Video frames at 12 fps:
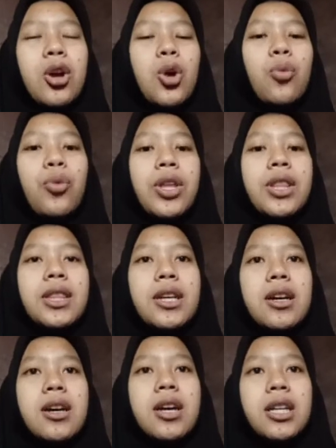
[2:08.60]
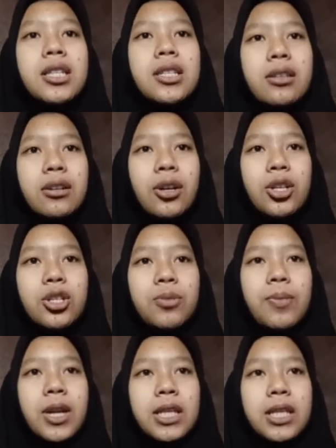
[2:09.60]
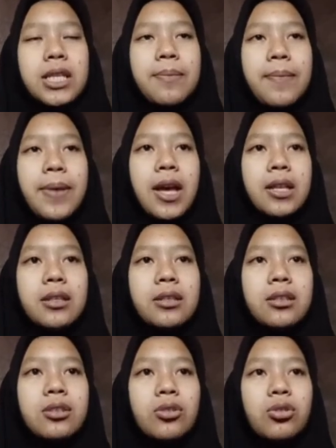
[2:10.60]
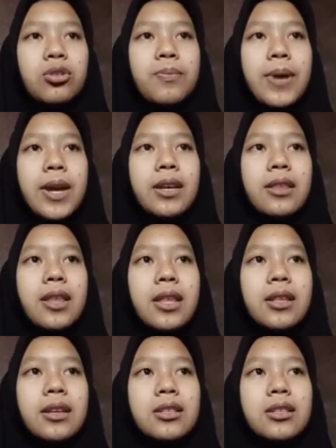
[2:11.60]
When the research participants suspect that